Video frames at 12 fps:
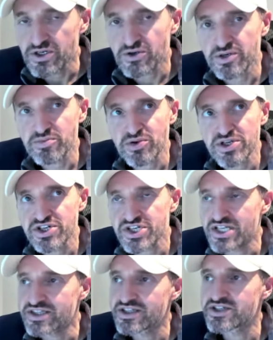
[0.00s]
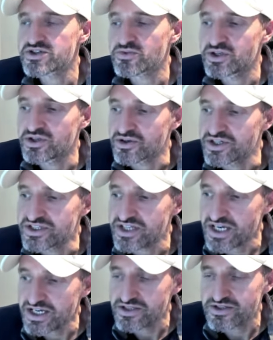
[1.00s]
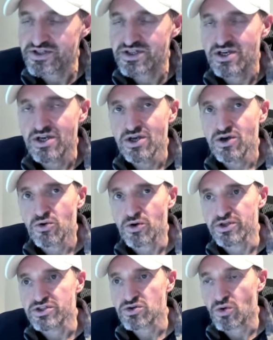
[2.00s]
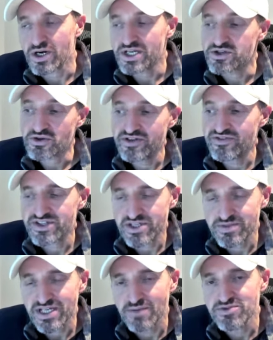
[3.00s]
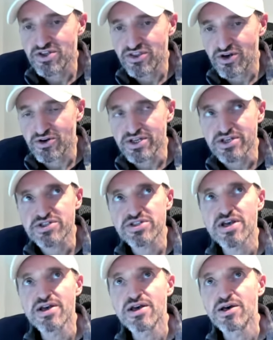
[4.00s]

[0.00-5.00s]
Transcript: you don't appreciate this when you're in your teens or your twenties, or even sometimes your thirties,